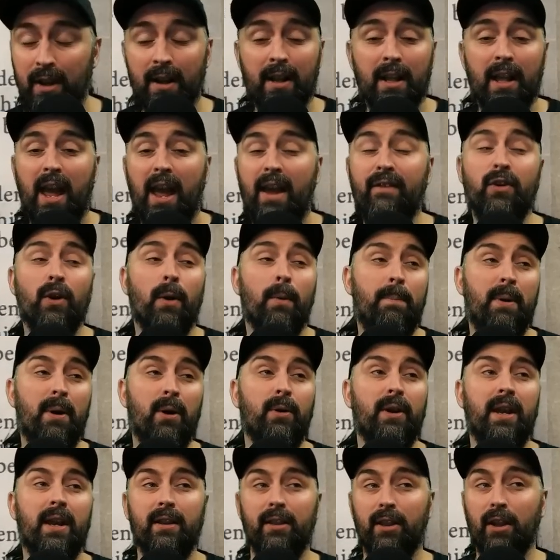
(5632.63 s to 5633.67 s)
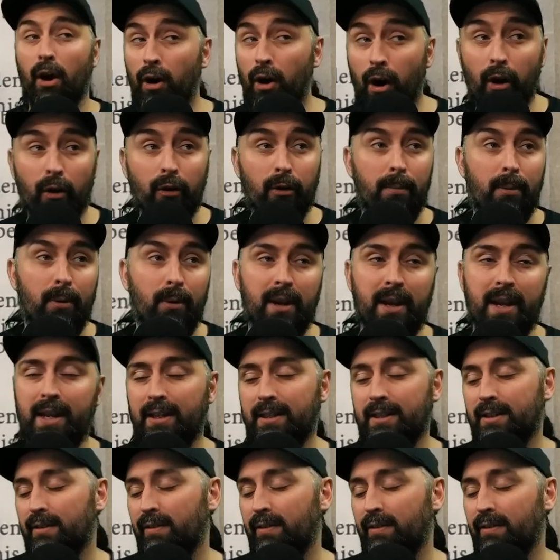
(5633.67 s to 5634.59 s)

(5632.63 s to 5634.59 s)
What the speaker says: If you're building the horrible list,